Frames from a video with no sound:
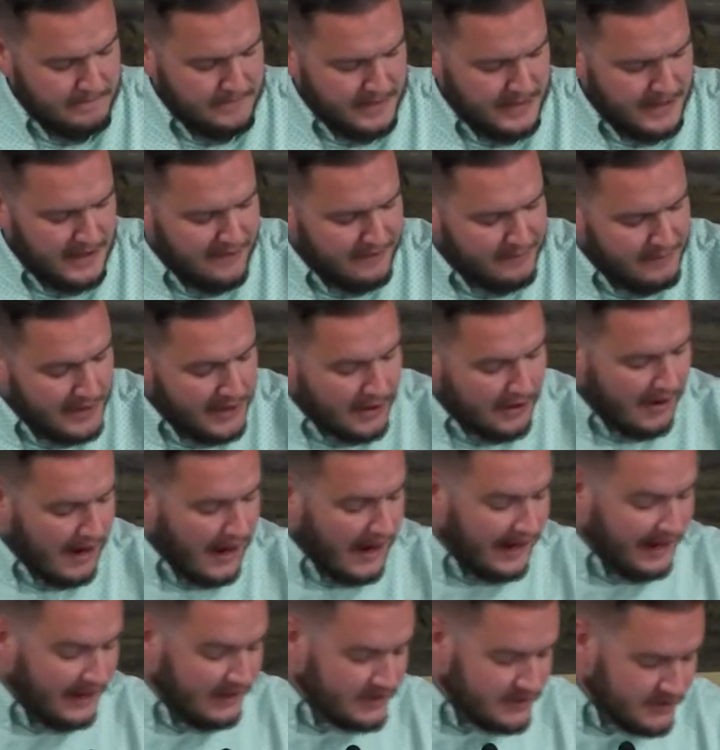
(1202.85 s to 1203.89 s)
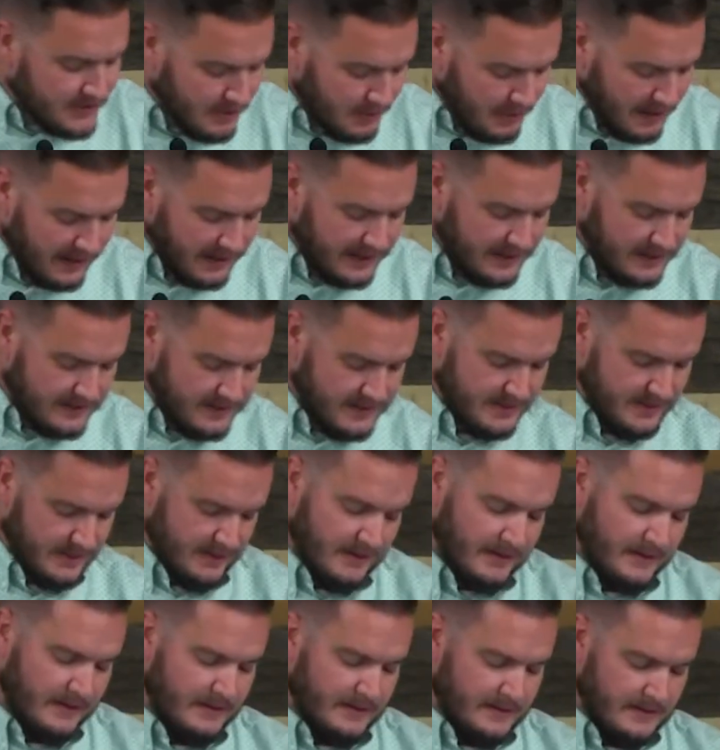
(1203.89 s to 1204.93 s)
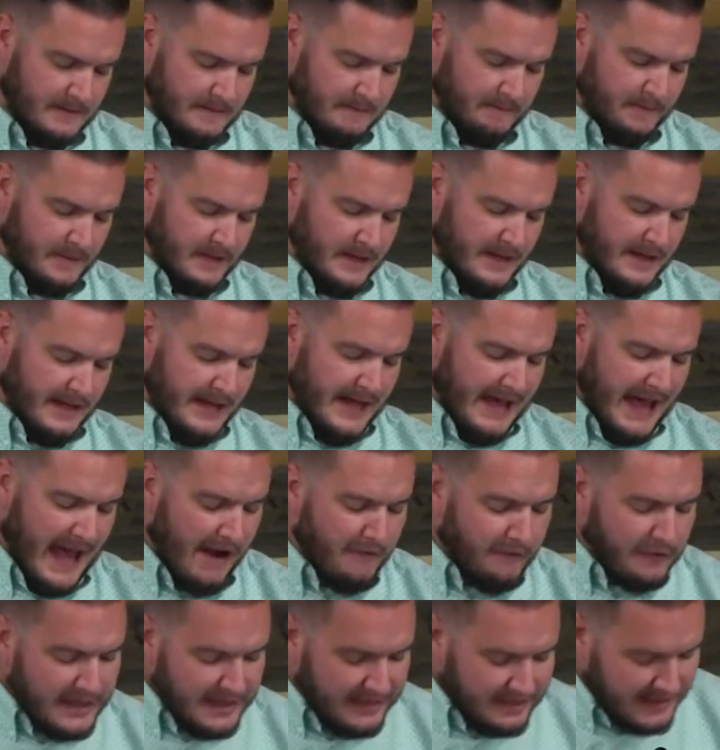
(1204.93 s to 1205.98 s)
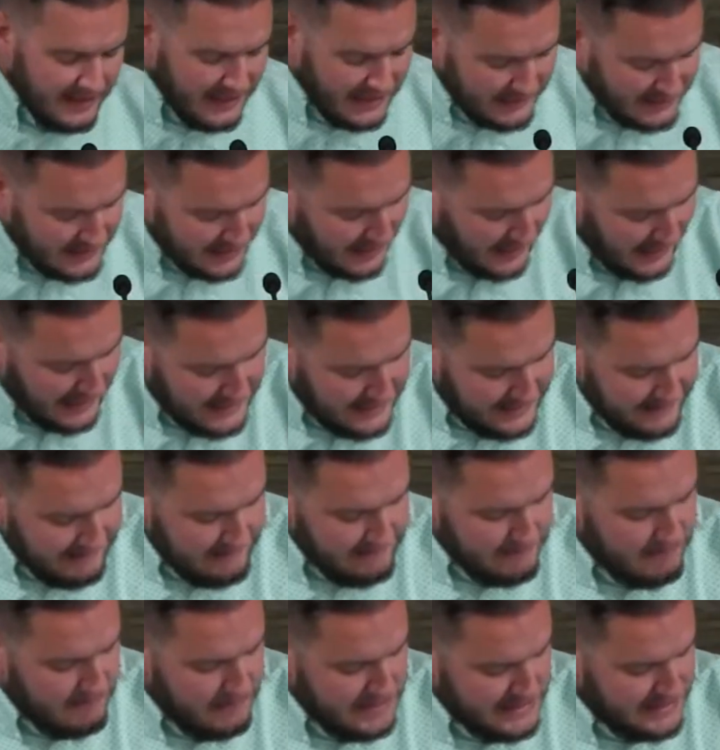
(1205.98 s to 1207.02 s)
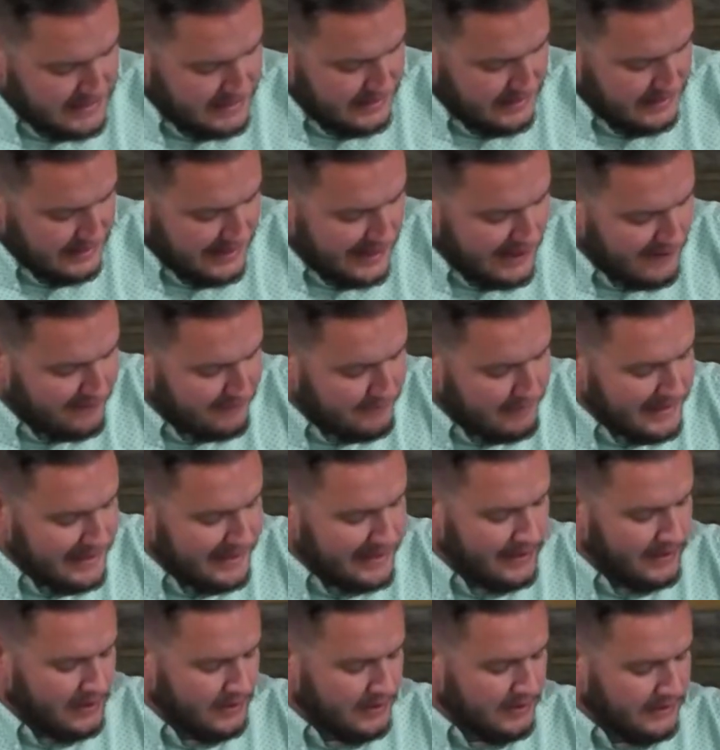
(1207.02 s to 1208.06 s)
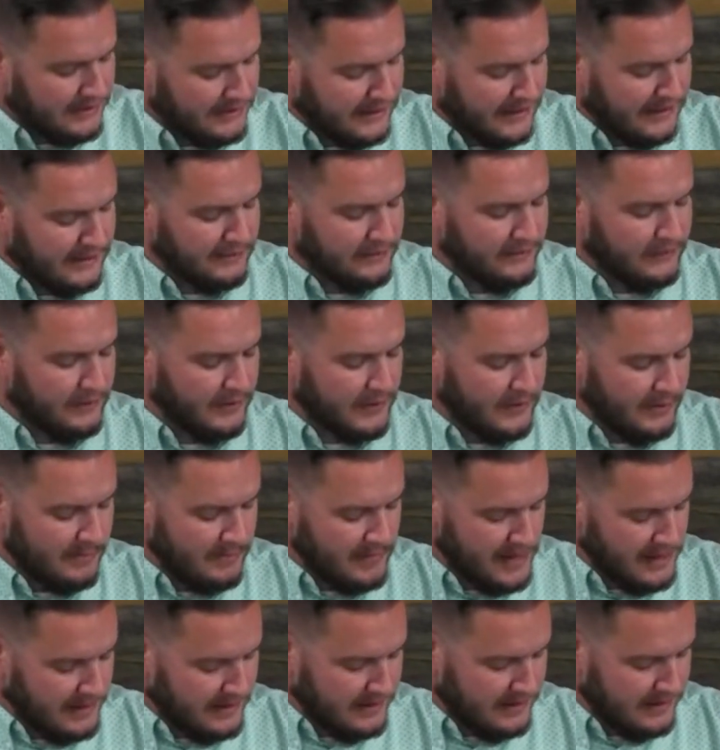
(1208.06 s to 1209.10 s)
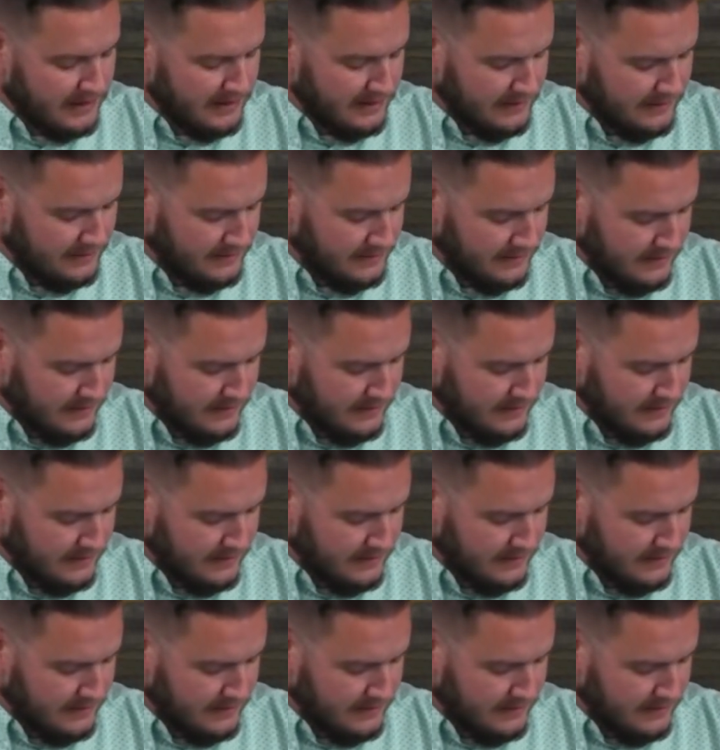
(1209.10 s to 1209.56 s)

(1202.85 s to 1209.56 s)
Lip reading: Give me your eyes so I can see. Everything that I keep missing, give me your love for humanity.